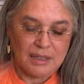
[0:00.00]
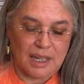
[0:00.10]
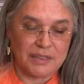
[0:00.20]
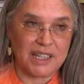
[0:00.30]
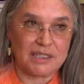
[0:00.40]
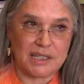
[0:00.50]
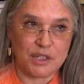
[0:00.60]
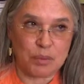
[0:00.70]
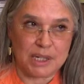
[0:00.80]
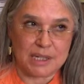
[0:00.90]
Now that uh,
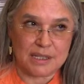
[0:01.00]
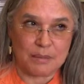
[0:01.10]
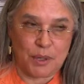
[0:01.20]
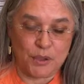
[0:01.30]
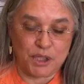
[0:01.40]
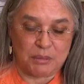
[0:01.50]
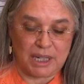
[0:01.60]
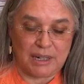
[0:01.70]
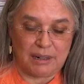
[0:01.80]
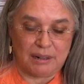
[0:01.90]
spring is supposed to
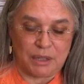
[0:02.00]
be here,